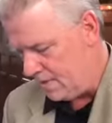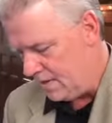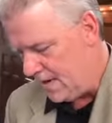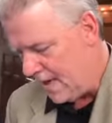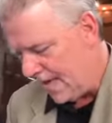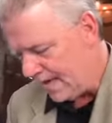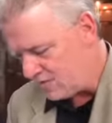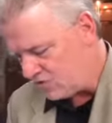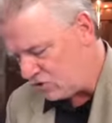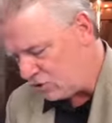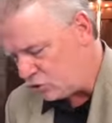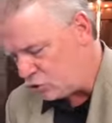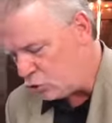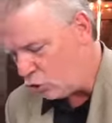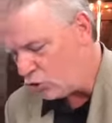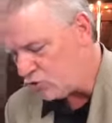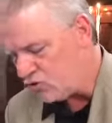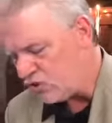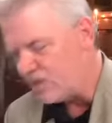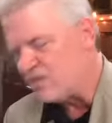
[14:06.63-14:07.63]
Next, the
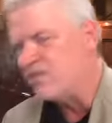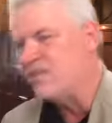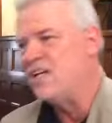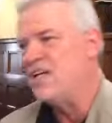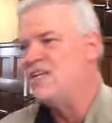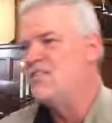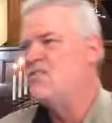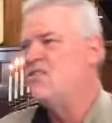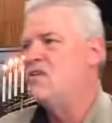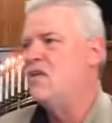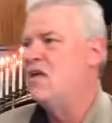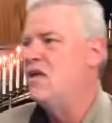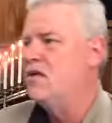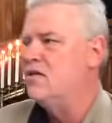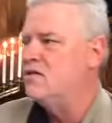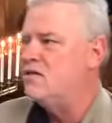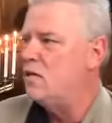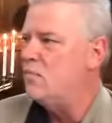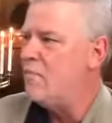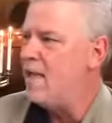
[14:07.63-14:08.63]
church exists
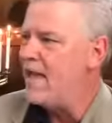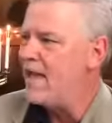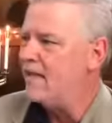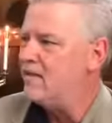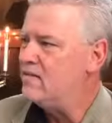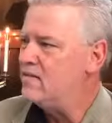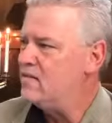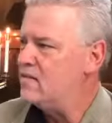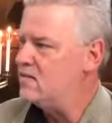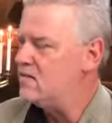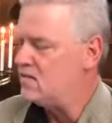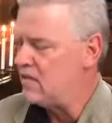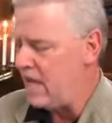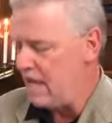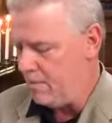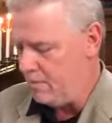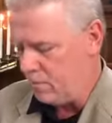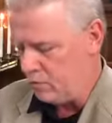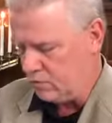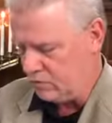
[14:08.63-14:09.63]
to make
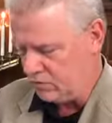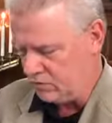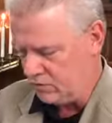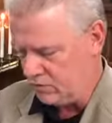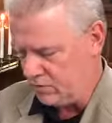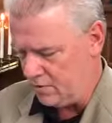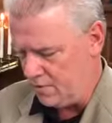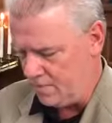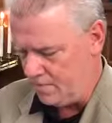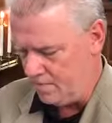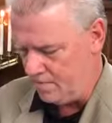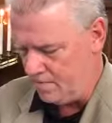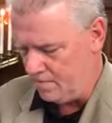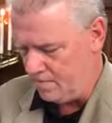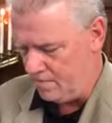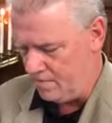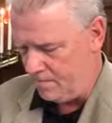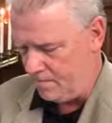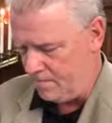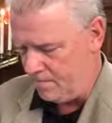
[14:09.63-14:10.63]
disciples.
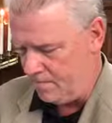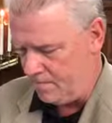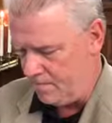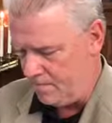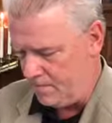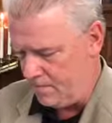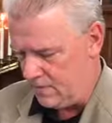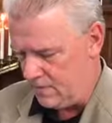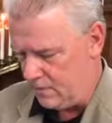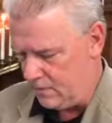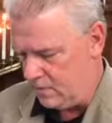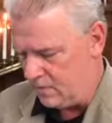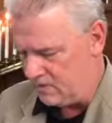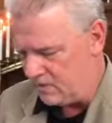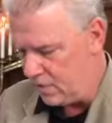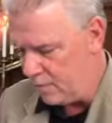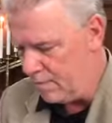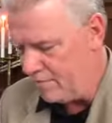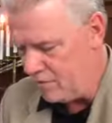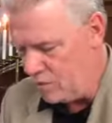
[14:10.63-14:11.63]
Well,
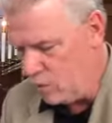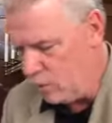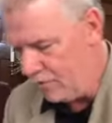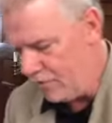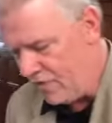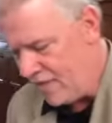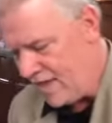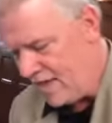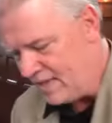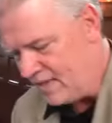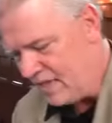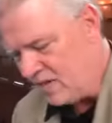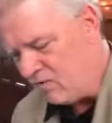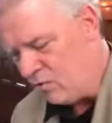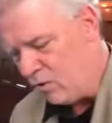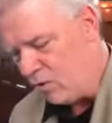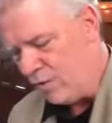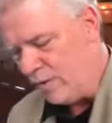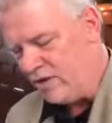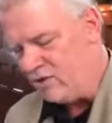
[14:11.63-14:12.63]
some of you would think that if
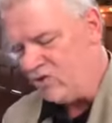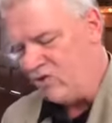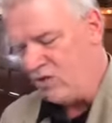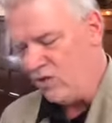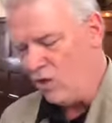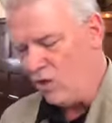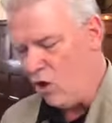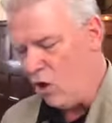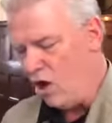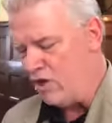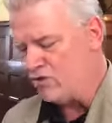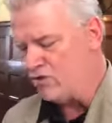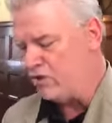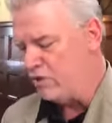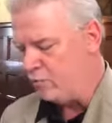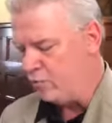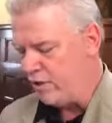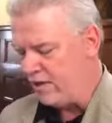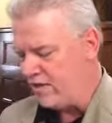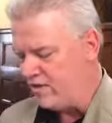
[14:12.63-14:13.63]
we're reaching the lost
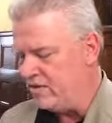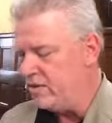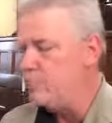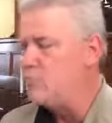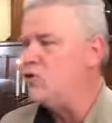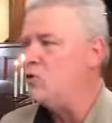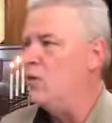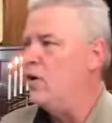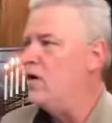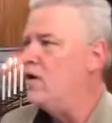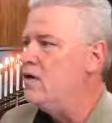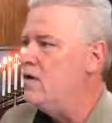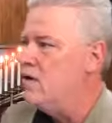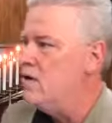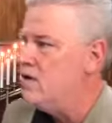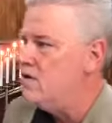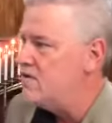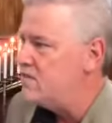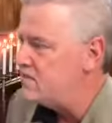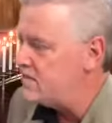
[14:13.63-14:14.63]
and bringing them to a
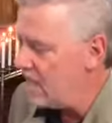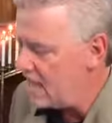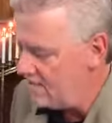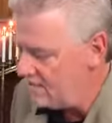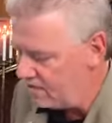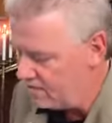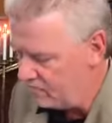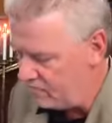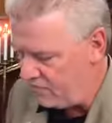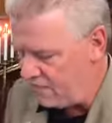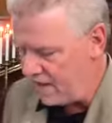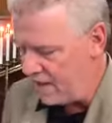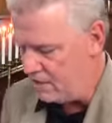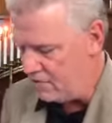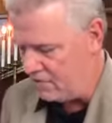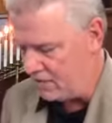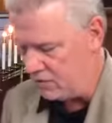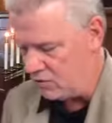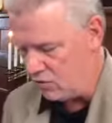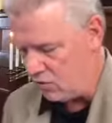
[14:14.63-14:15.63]
saving
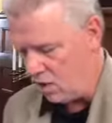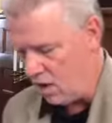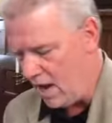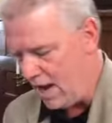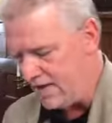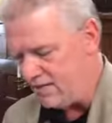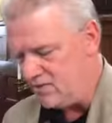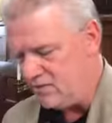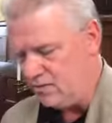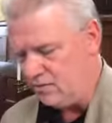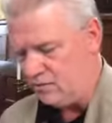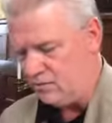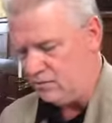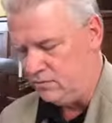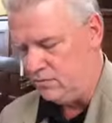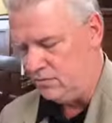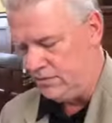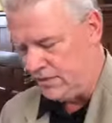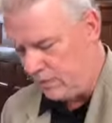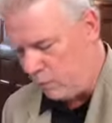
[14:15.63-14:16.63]
faith in Christ,
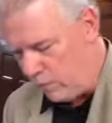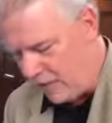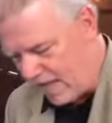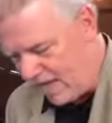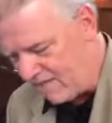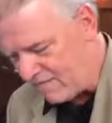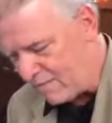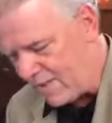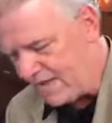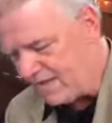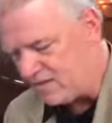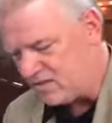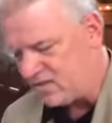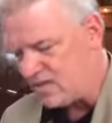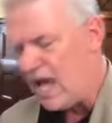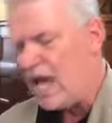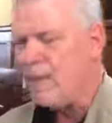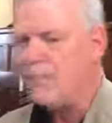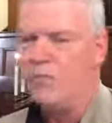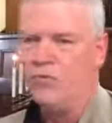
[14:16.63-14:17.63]
then we have made
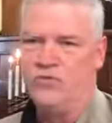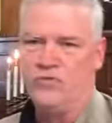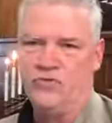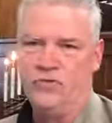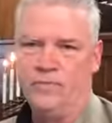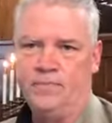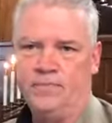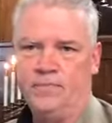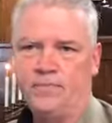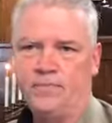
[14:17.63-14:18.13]
disciples.